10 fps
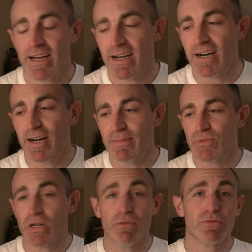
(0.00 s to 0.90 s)
So
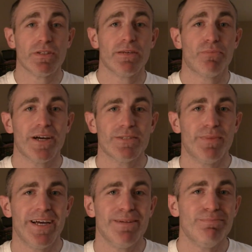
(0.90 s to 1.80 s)
I was really impressed
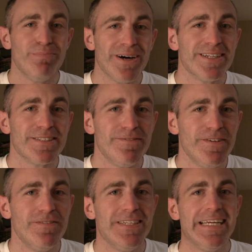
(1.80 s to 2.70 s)
by it. But it's
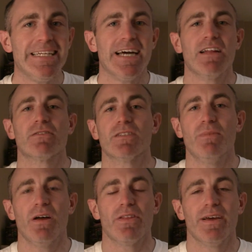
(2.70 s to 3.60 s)
$15 a
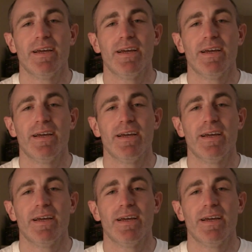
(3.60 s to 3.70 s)
month.